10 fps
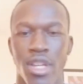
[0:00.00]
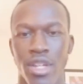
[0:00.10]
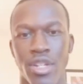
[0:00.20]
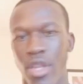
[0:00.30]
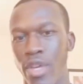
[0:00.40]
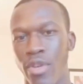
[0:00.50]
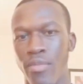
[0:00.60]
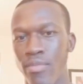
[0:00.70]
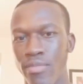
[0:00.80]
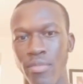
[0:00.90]
they
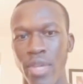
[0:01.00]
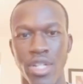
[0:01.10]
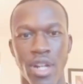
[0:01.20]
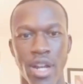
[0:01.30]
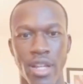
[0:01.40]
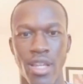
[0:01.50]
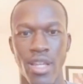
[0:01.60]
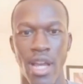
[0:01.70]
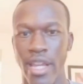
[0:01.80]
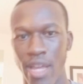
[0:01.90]
want to make sure
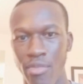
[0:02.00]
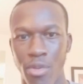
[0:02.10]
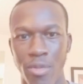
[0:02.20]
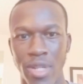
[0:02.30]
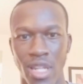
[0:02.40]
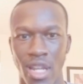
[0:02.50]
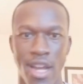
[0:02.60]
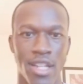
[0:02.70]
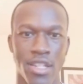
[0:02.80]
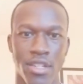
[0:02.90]
I can perform as a
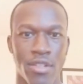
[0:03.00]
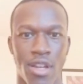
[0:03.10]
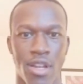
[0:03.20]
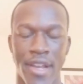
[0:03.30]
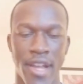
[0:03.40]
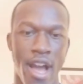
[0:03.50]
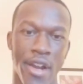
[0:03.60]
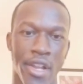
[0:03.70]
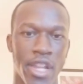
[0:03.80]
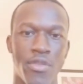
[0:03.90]
guy on a
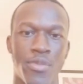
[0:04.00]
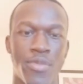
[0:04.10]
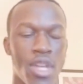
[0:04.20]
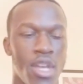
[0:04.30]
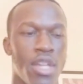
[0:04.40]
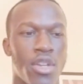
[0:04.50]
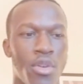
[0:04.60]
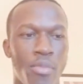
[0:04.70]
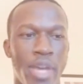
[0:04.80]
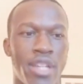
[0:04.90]
higher level.
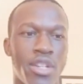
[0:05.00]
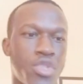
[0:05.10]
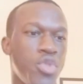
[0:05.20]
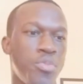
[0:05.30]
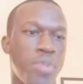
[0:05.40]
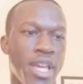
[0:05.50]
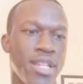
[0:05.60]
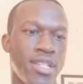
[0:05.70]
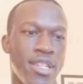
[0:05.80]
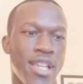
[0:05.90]
So making those two
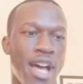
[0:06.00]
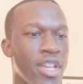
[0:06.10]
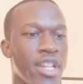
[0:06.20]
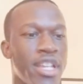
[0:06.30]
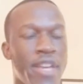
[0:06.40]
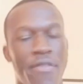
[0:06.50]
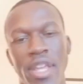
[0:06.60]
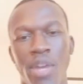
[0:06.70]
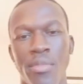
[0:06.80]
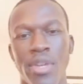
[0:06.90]
plays, I think
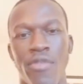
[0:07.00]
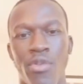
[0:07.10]
definitely helped me